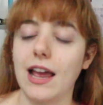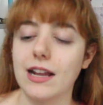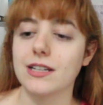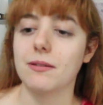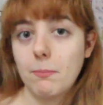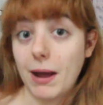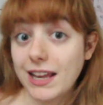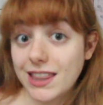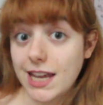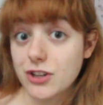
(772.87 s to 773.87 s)
and
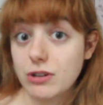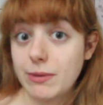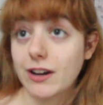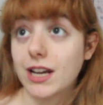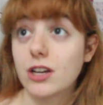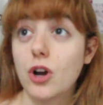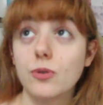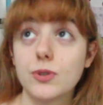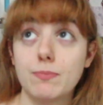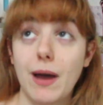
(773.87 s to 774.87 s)
Mike, the Asian American,
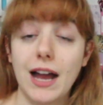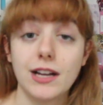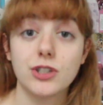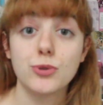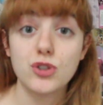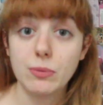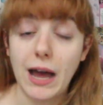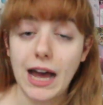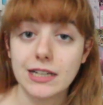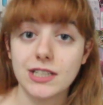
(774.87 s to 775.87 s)
goes back to
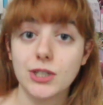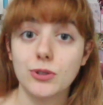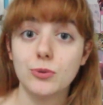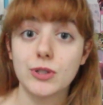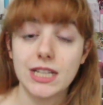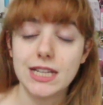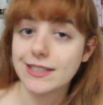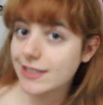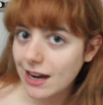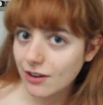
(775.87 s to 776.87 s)
Japan to see
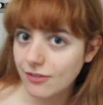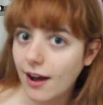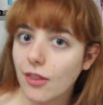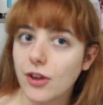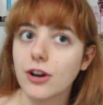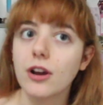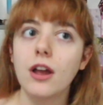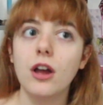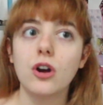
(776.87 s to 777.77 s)
his dying father,